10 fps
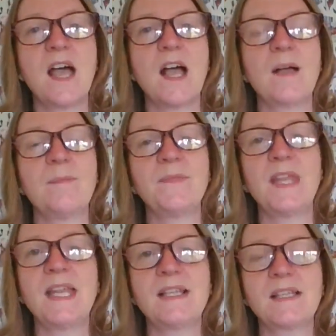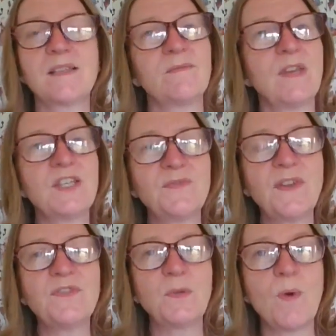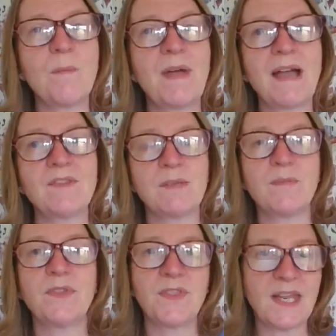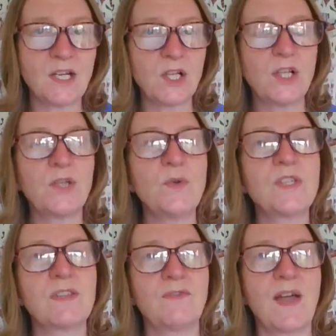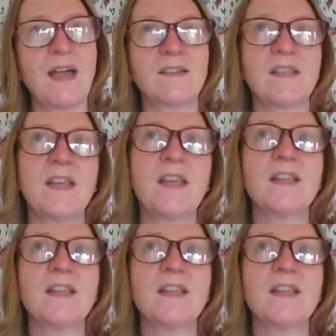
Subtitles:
It's £51 a month. That includes the VAT.